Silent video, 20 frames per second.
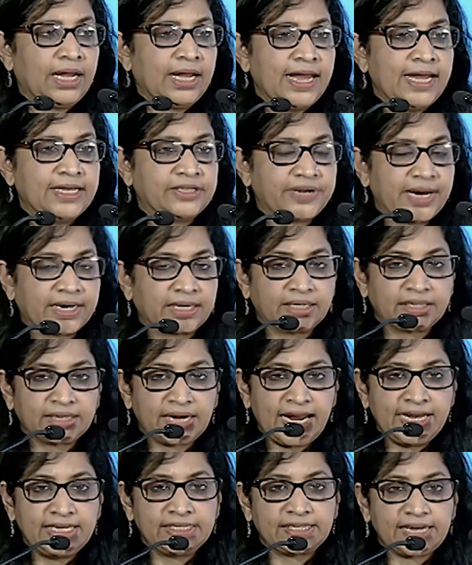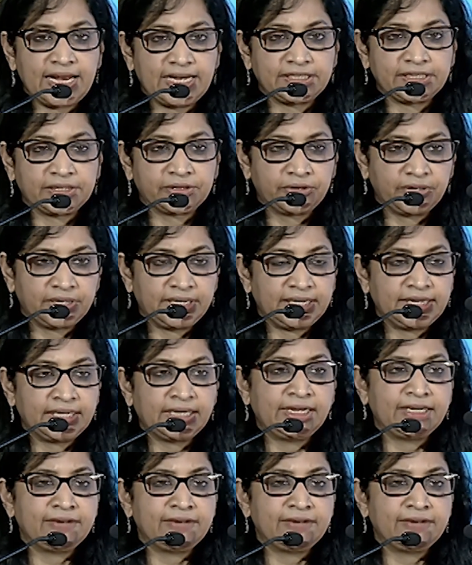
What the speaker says: is recognized as a critical